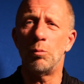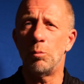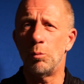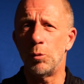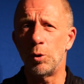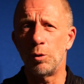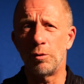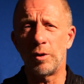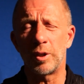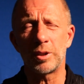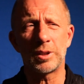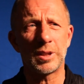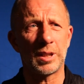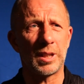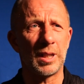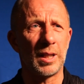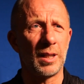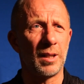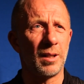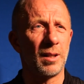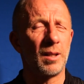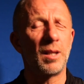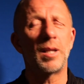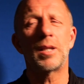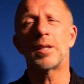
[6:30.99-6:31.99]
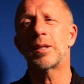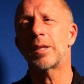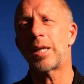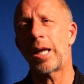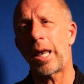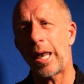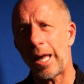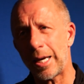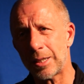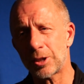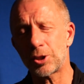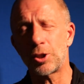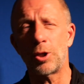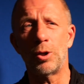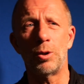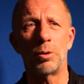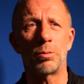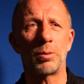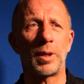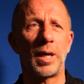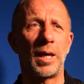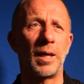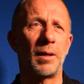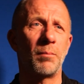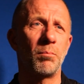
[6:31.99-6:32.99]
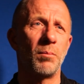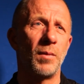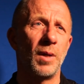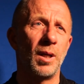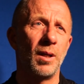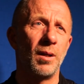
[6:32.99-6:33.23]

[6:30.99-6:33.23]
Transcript: move on to the last home game